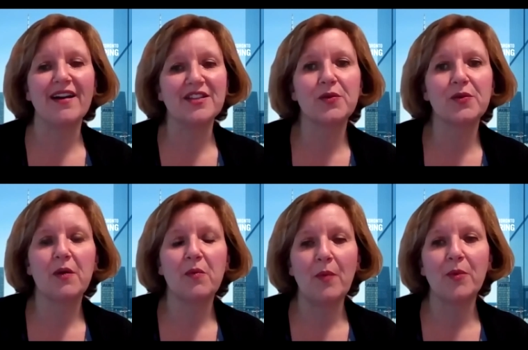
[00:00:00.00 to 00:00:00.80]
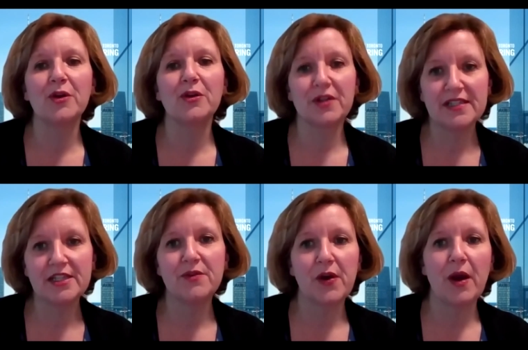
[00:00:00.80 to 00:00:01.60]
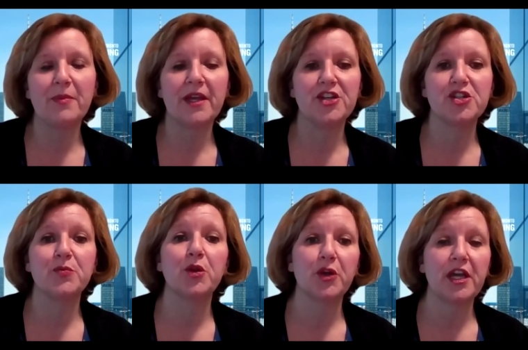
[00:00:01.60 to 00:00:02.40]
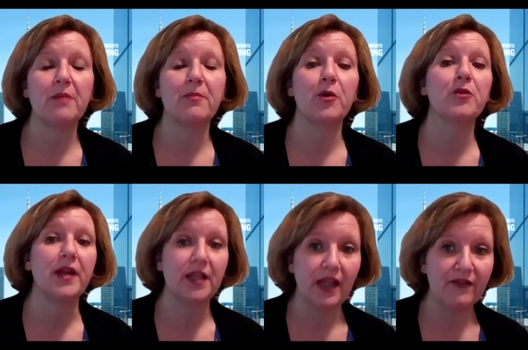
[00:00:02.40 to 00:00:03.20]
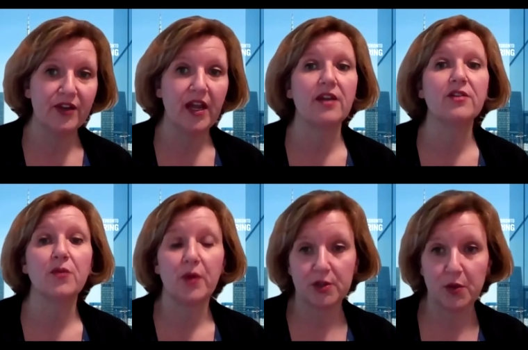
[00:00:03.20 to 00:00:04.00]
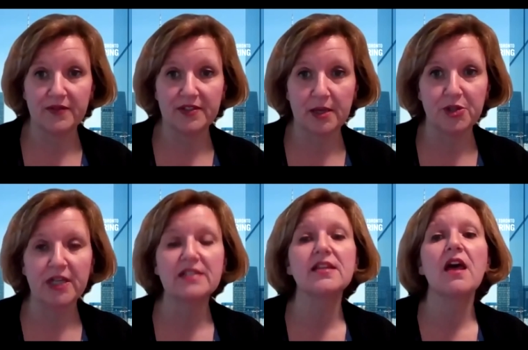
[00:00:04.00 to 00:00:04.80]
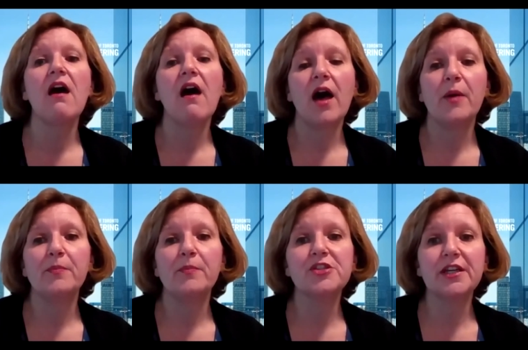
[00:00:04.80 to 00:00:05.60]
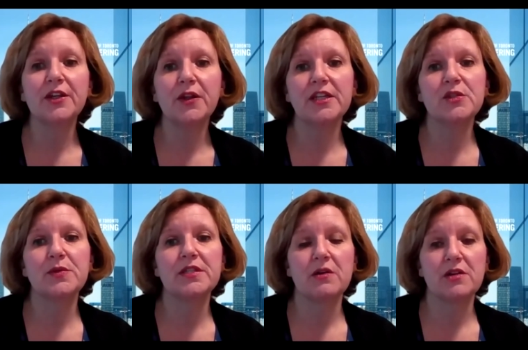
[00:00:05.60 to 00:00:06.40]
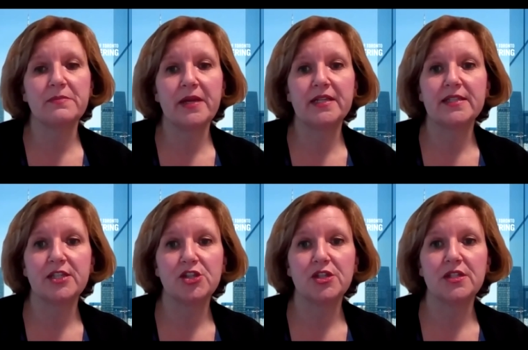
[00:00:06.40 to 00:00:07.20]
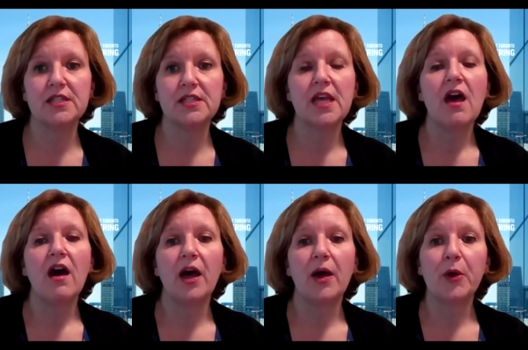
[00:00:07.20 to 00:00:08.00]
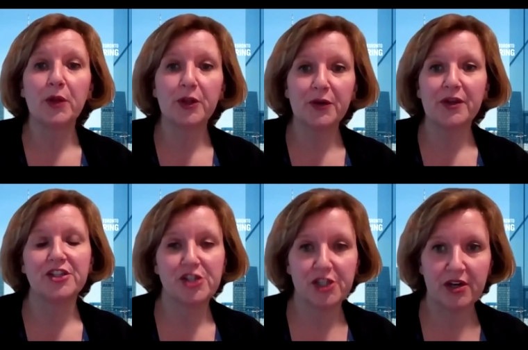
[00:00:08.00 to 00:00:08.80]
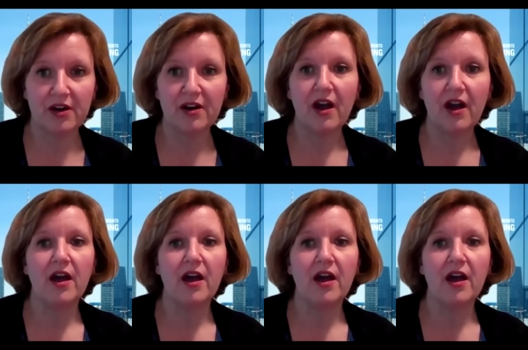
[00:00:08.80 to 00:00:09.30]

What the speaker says: So when we're considering your application, we're looking at both grade 11 and grade 12 subjects, particularly as we start to make decisions earlier each year.